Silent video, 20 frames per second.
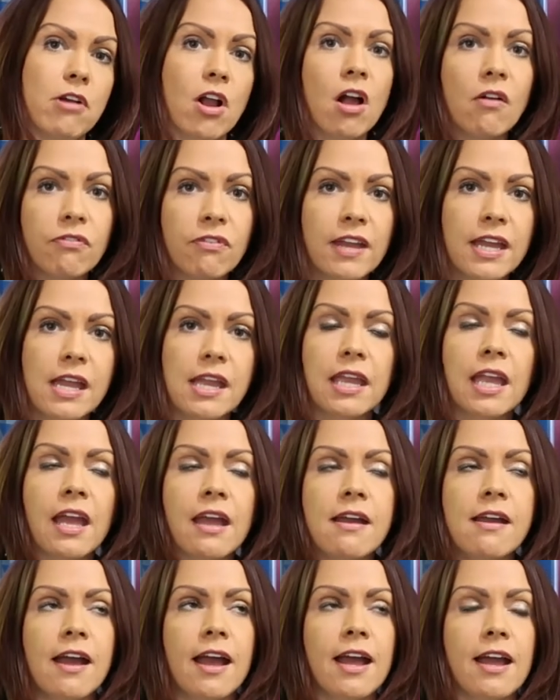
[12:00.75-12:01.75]
for coffee?
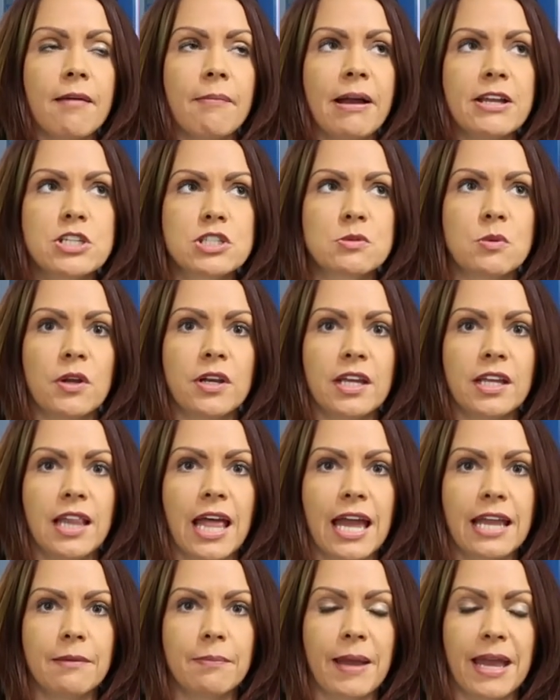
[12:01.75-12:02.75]
Um, I just want to
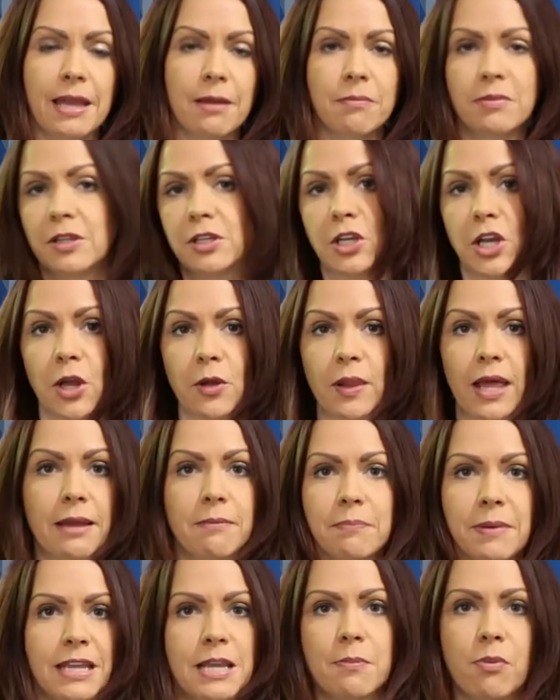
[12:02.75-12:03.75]
like, you know,
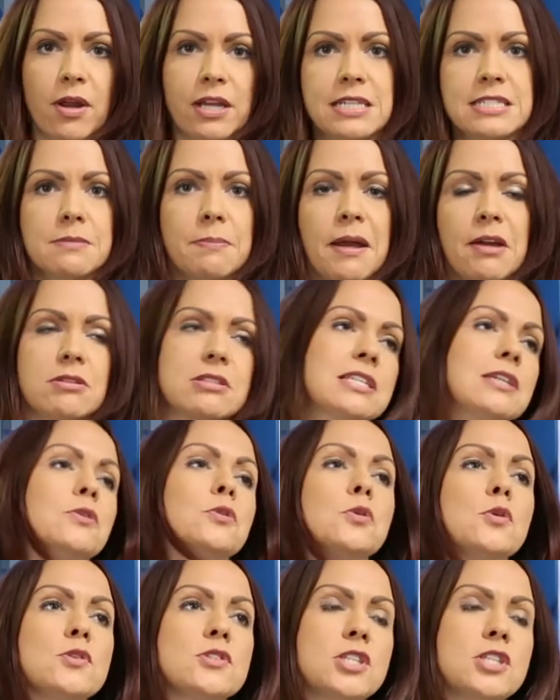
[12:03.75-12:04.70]
like pick your brains about it all.